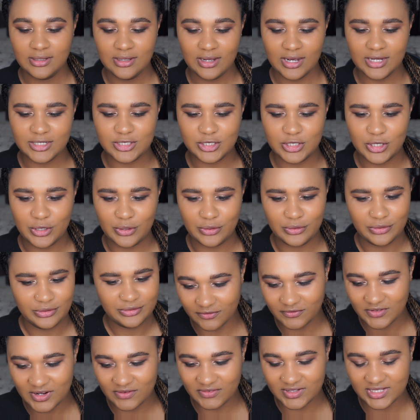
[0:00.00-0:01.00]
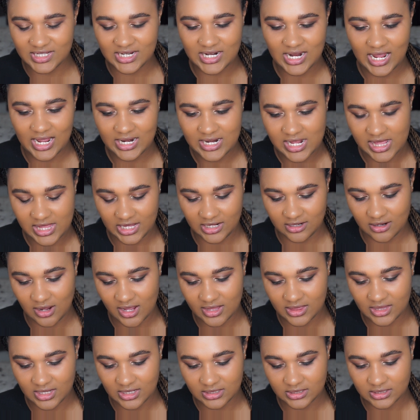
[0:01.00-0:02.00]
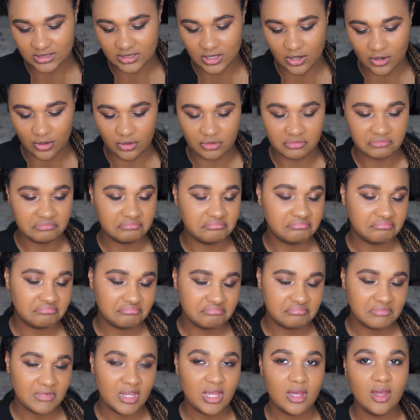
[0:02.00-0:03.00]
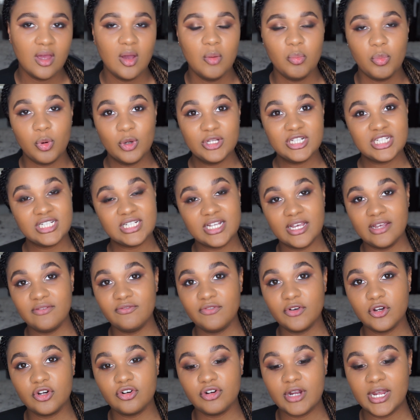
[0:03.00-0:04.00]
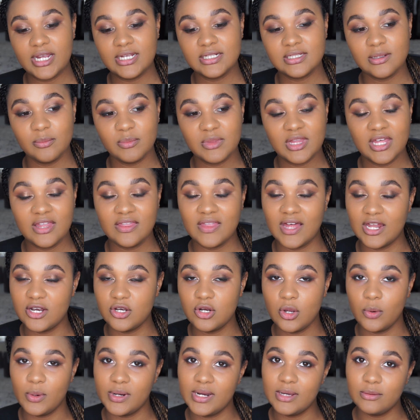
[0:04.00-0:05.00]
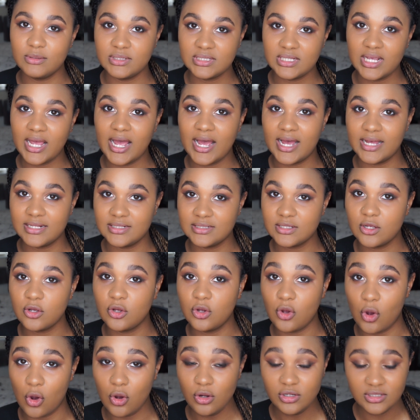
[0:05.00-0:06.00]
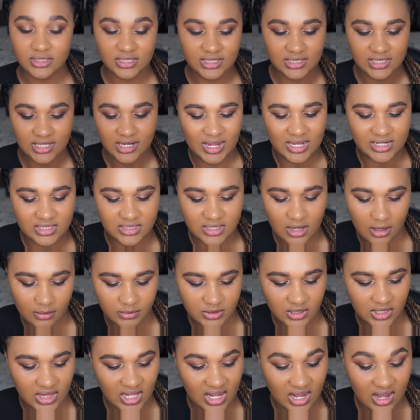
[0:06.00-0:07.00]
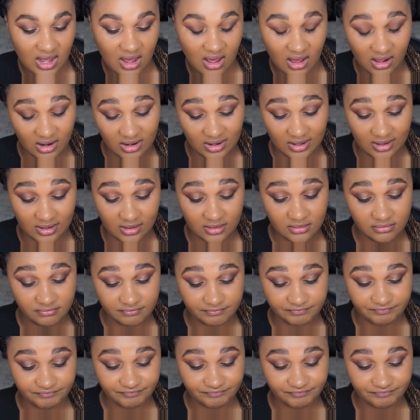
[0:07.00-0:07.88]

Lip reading: I don't know, I've never seen anything like this, so points to him for creating something that no one else has got. In terms of the colour,